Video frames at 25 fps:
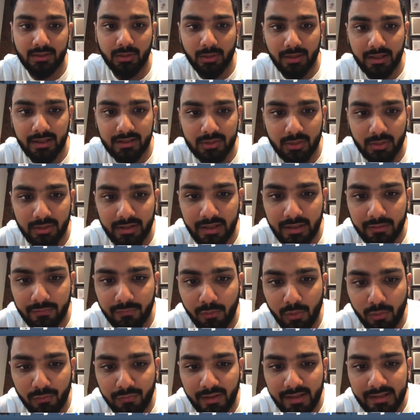Okay, so there are
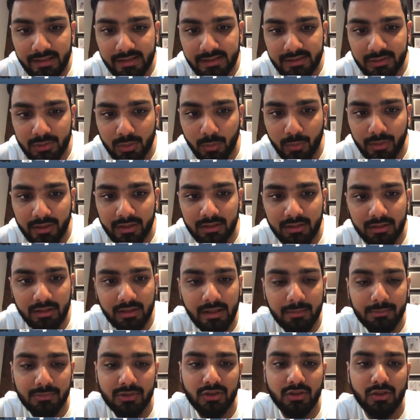four file list over here.
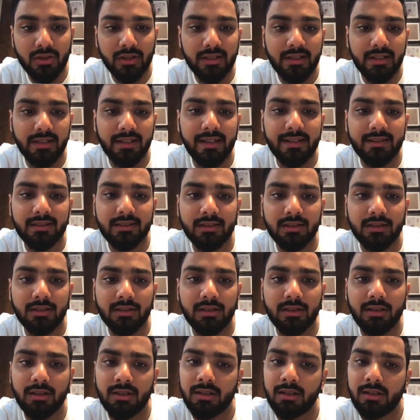I'm just gonna create the.
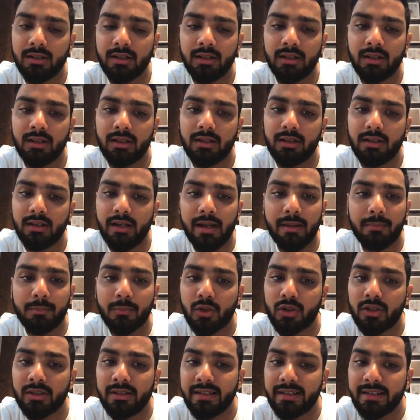Uh, uh I'm
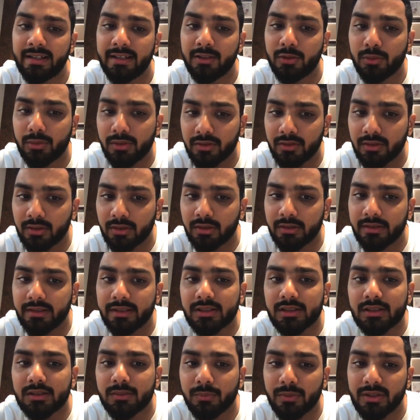gonna link it to the uh,
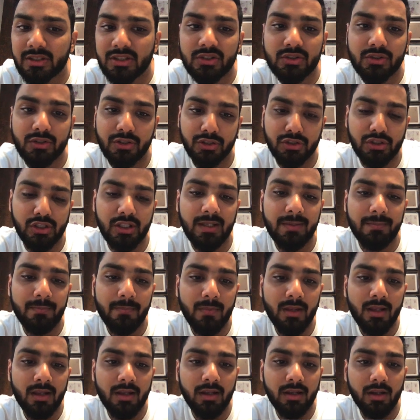list which is Rishi.
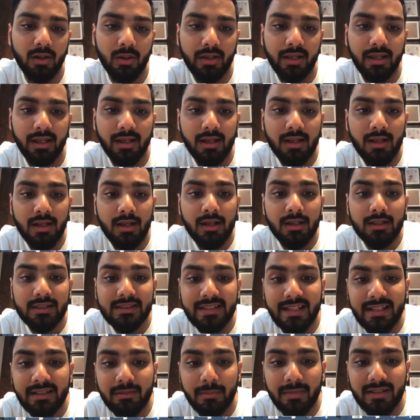Okay,
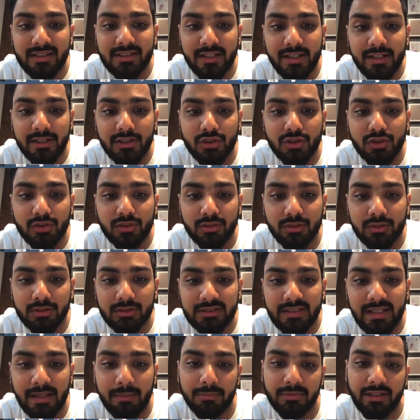send message
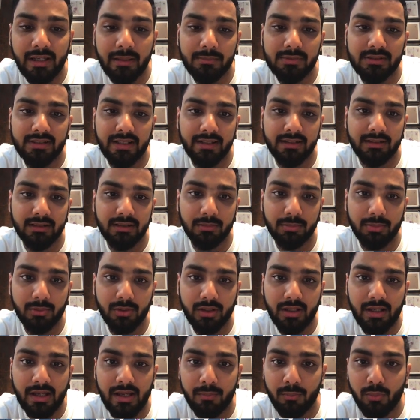same time signed up.
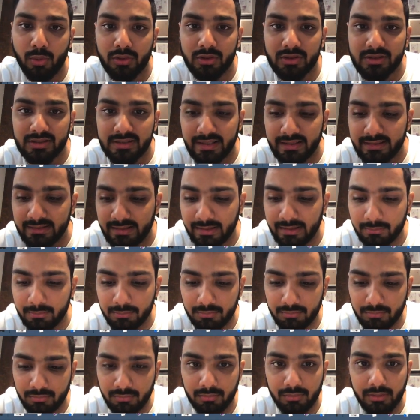Okay, I want to send
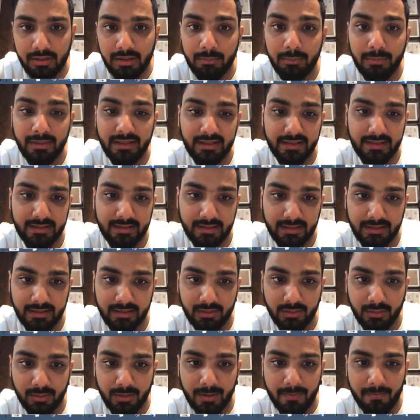them
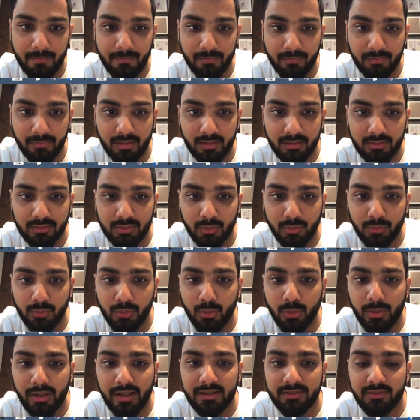immediately. Okay, so
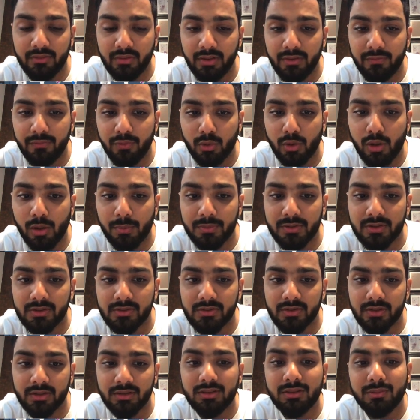you get three four
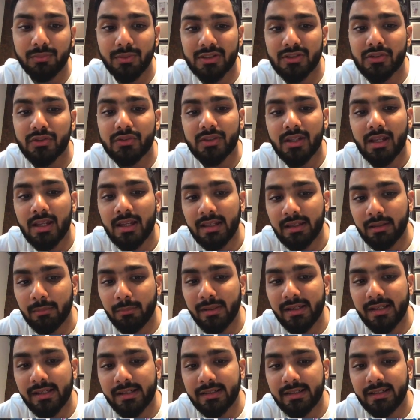options here, which is
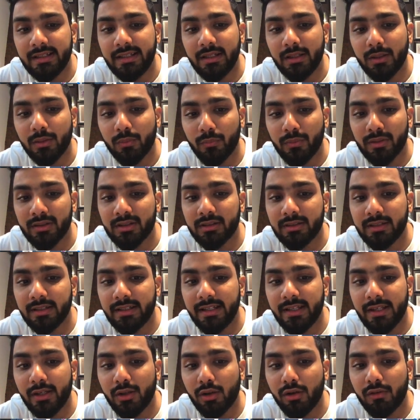immediately with a
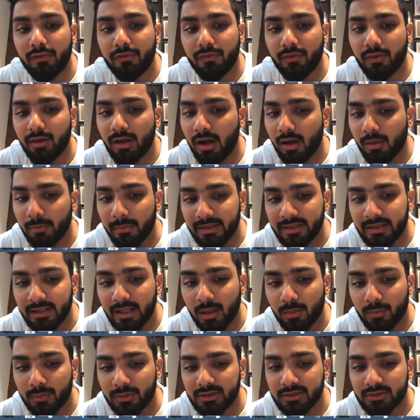delay of how many
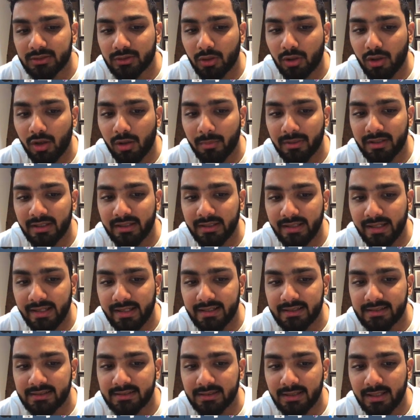hours or how many
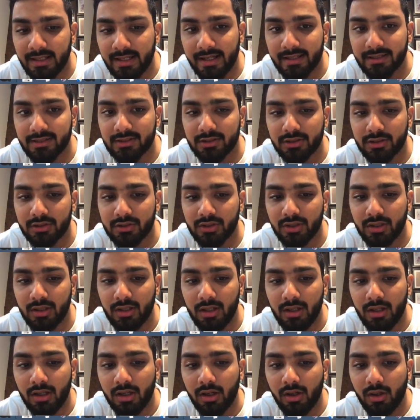days as such,
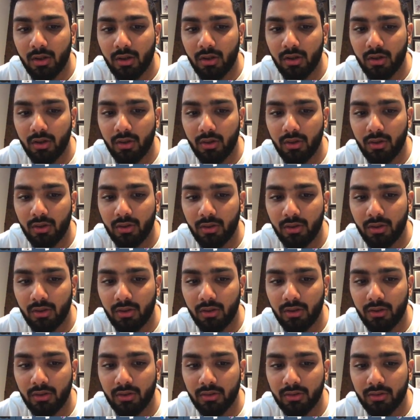
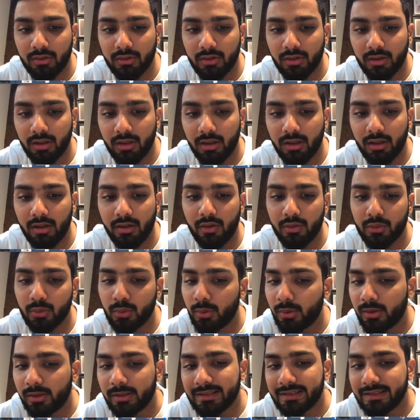or uh,
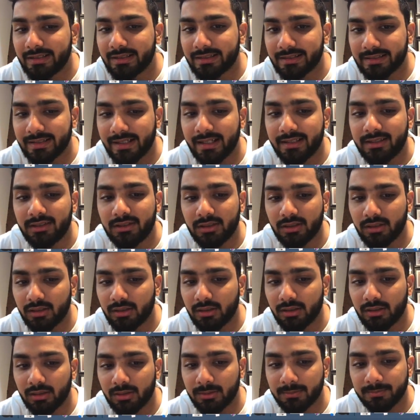no earlier than.
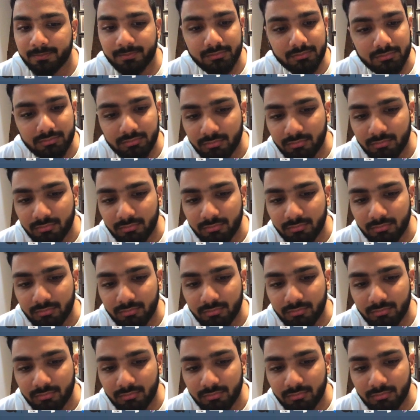Um,